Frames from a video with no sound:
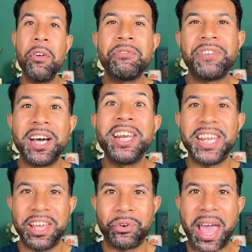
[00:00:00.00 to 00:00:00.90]
fun and
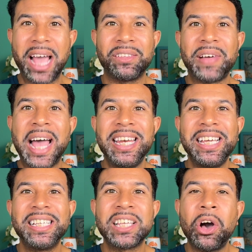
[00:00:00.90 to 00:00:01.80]
interactive idea
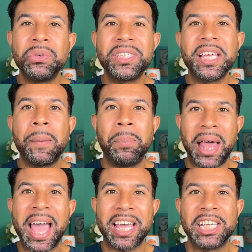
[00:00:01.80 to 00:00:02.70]
is hosting a
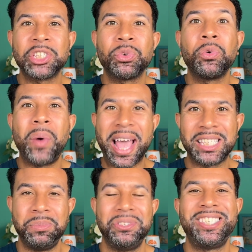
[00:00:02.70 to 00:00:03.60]
Black History Wax
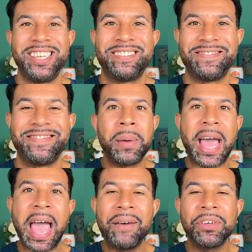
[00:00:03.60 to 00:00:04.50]
Museum by
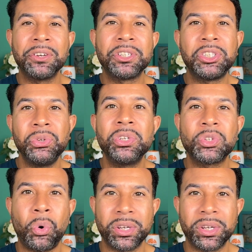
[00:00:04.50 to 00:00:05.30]
having your students or